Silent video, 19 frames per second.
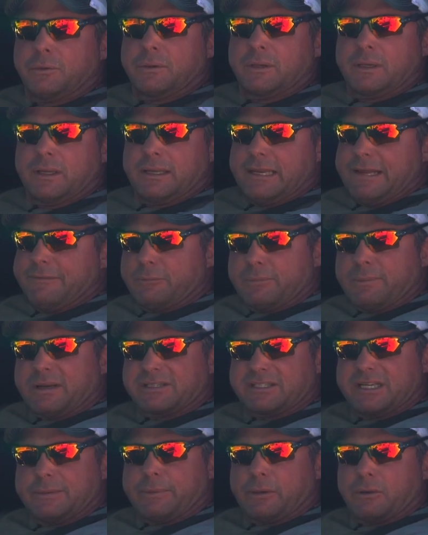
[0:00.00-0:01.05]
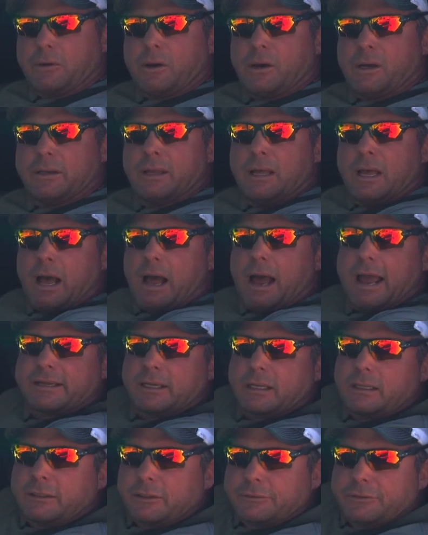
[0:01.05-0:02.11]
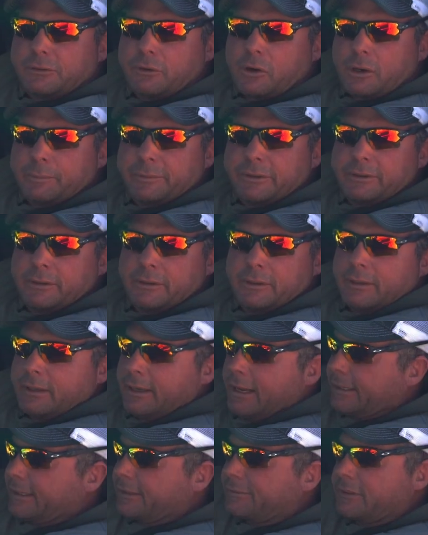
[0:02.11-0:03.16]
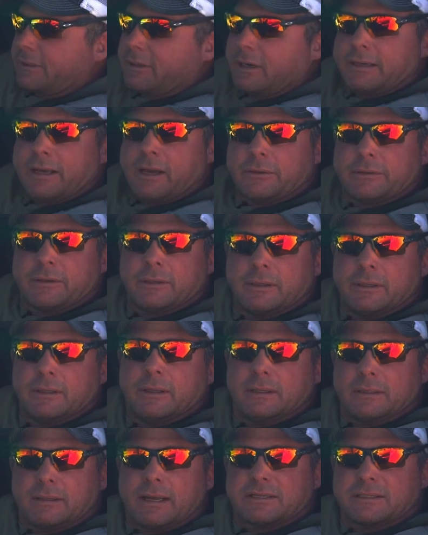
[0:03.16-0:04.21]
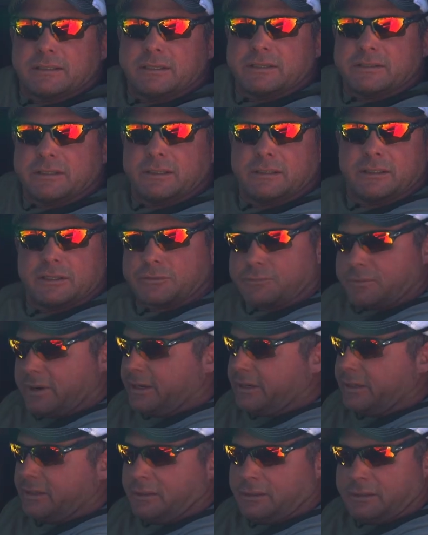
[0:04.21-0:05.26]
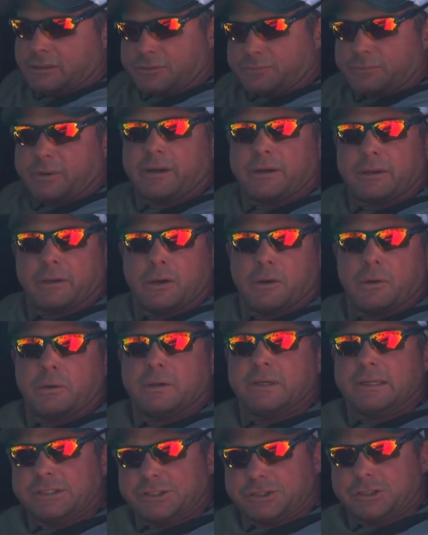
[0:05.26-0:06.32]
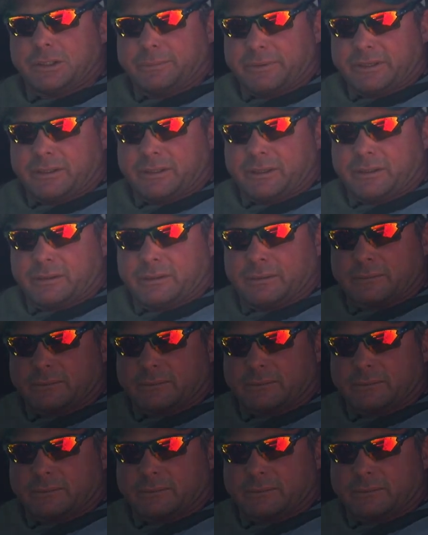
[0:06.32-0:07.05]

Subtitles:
know, even with my seatbelt on, I can clear the garment and get the gun out nice and easy. It's right here and it's ready to go, should it be needed,